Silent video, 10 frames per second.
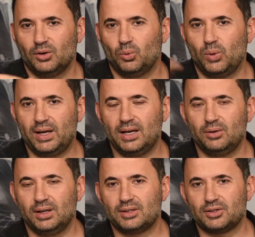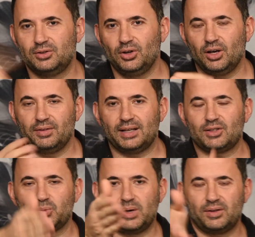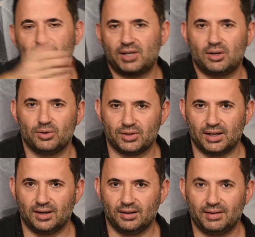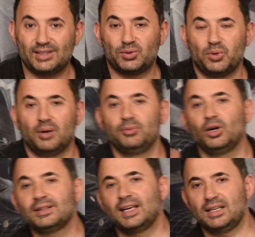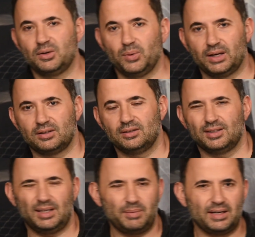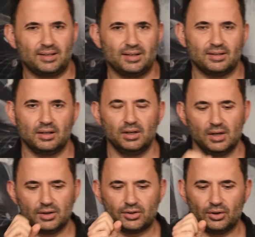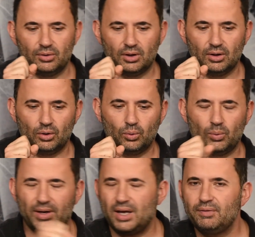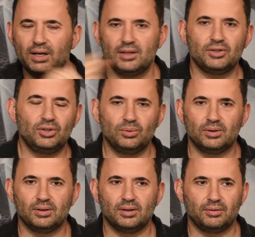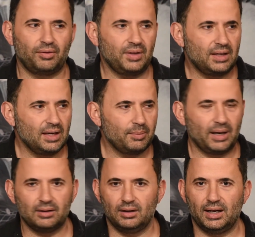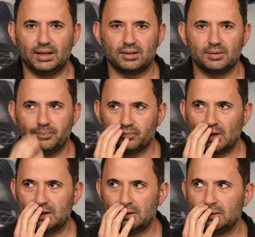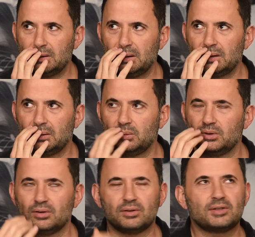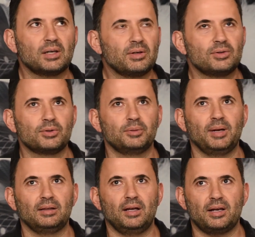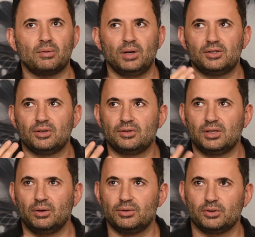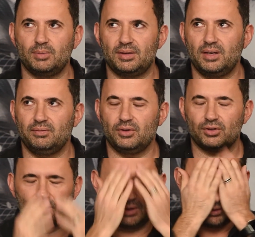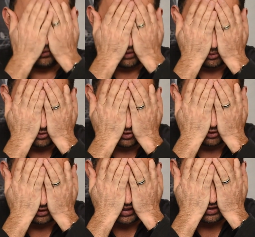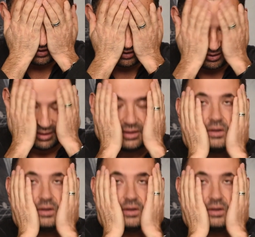Where it's not, that's where the shadows are. That's where I'm not getting wet. Does that make sense? So whenever you are thinking about light and you're thinking, Jerry talked about lighting ratios, Jerry talked about the inverse square law, I'm just not getting it.